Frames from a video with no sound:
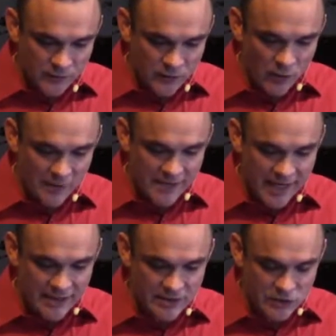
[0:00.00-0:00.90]
Romans
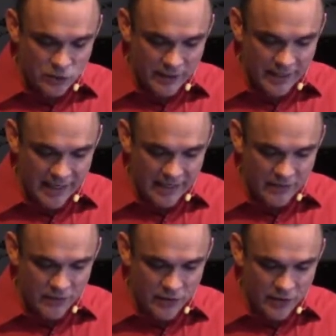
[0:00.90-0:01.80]
8, 29
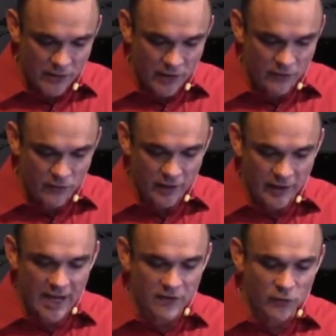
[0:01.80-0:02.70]
and 31. For
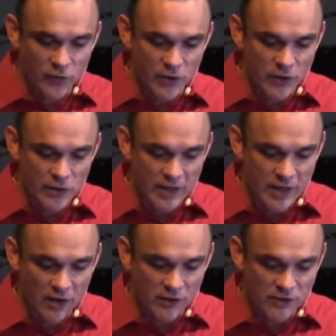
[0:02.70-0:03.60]
God foreknew, he
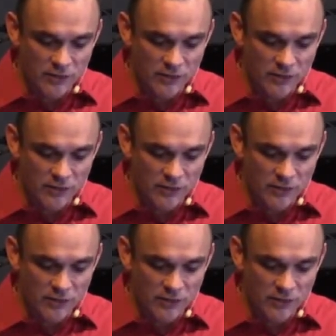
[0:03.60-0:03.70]
also